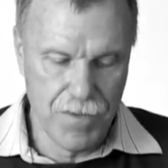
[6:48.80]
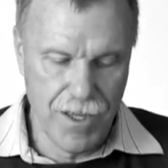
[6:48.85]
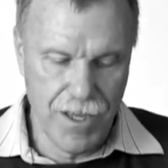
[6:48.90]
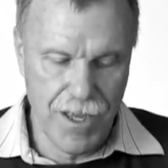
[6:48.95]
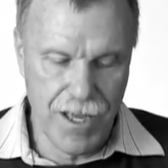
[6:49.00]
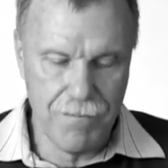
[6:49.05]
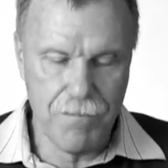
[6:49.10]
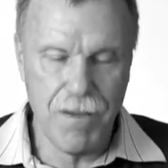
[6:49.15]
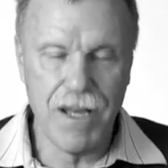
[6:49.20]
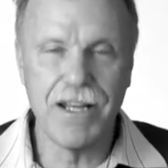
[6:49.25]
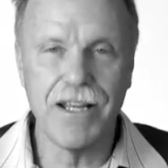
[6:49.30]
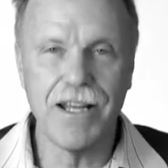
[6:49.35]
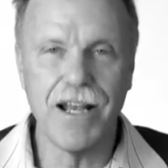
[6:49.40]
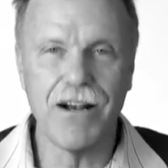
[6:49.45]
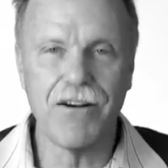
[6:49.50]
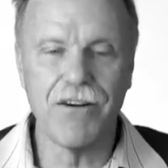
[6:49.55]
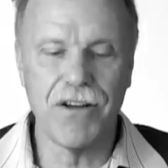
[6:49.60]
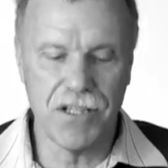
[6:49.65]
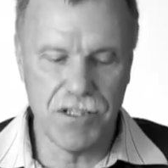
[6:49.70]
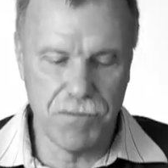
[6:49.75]
In many
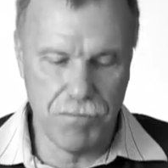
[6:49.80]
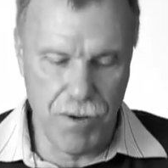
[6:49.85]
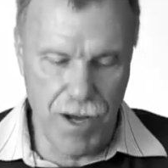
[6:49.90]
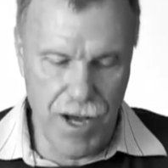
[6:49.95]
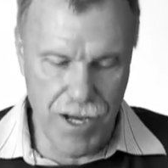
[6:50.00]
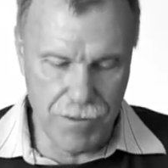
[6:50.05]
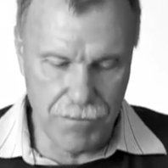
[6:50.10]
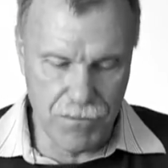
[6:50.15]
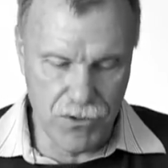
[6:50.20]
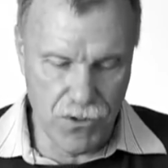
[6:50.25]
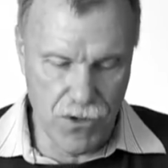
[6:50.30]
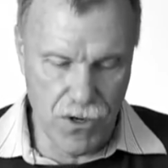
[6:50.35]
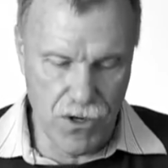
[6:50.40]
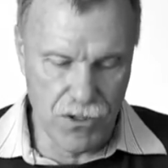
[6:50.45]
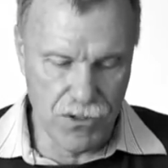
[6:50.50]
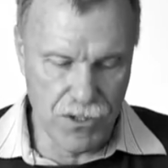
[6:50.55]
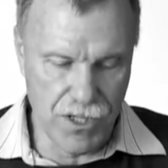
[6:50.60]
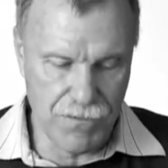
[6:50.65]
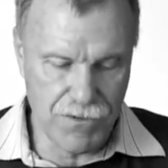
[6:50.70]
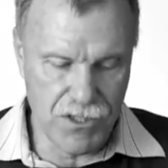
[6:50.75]
areas, bottom
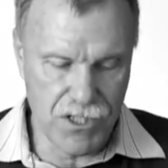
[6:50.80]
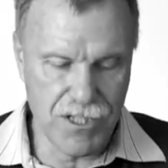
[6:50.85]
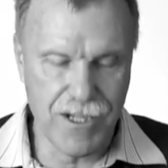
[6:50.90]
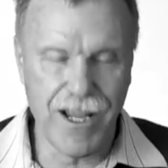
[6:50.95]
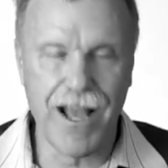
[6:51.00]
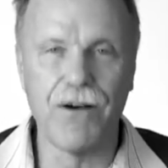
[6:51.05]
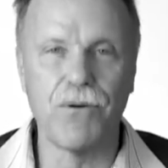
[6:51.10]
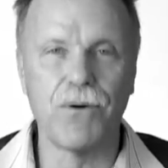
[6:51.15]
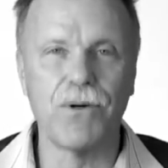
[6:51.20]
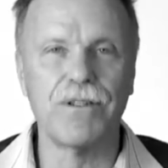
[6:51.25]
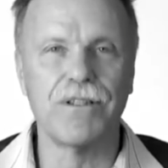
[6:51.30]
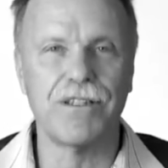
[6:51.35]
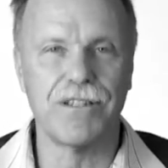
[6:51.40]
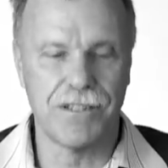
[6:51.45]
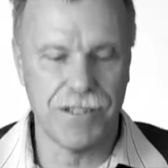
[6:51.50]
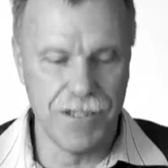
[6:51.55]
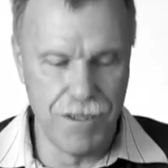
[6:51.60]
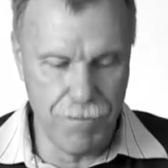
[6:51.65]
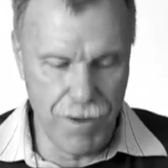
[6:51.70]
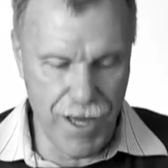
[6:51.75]
trawls have scoured the
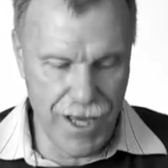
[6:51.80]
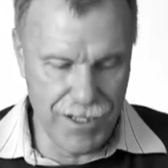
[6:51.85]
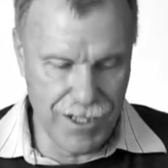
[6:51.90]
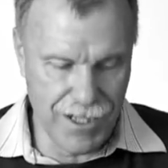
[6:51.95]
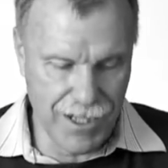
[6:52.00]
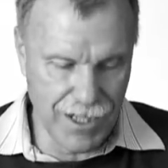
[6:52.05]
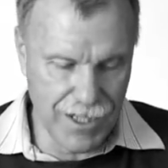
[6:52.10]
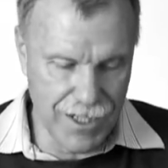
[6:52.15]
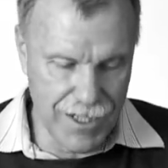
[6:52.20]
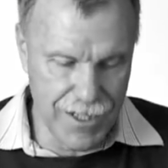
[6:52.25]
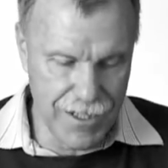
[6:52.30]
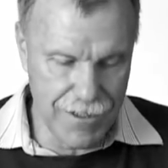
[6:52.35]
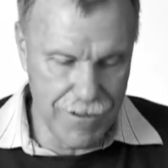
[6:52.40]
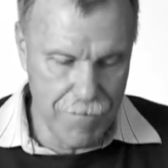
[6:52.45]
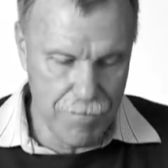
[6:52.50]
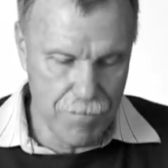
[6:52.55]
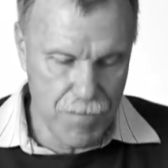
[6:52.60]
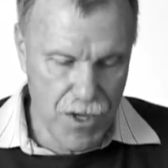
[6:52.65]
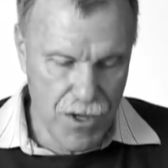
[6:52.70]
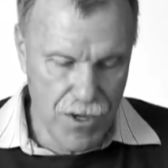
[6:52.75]
seabed clean.